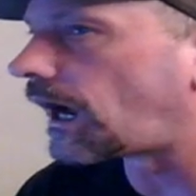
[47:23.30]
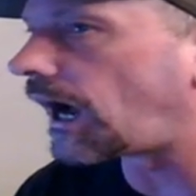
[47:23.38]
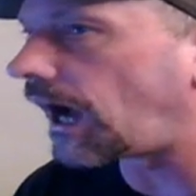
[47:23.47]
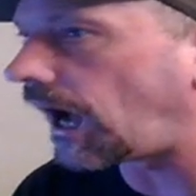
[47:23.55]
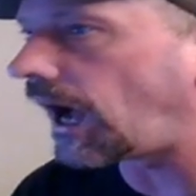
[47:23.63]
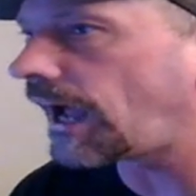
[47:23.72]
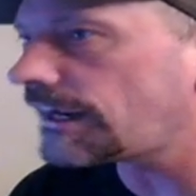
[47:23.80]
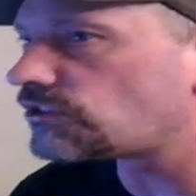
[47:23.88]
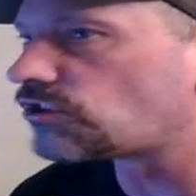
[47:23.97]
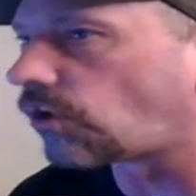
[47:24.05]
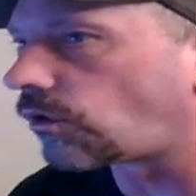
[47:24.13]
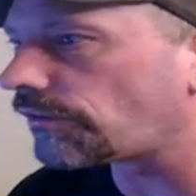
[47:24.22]
I
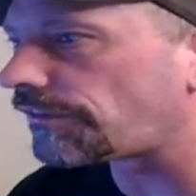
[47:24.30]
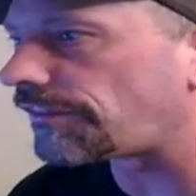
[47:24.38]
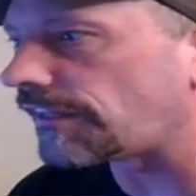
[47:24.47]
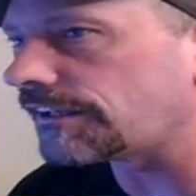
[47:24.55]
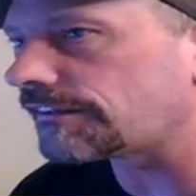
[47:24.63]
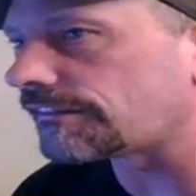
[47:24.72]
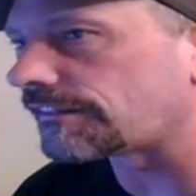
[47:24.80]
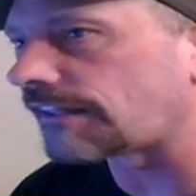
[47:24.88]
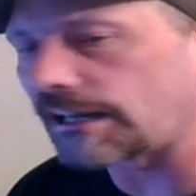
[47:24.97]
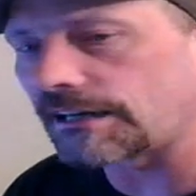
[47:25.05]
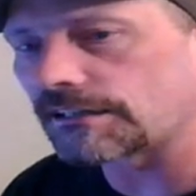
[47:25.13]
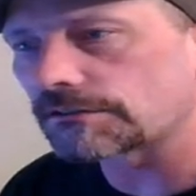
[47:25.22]
don't think
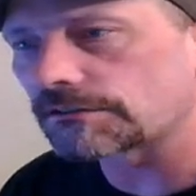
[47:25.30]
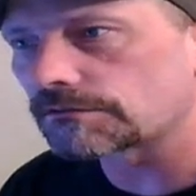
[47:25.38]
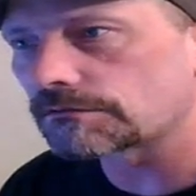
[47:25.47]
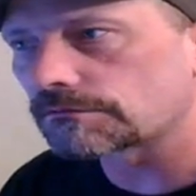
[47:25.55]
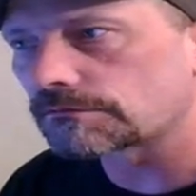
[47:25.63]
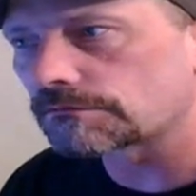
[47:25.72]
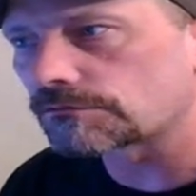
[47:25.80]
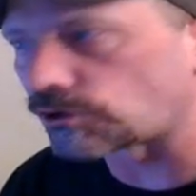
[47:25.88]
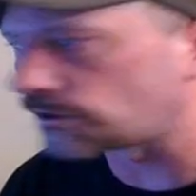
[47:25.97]
that Trish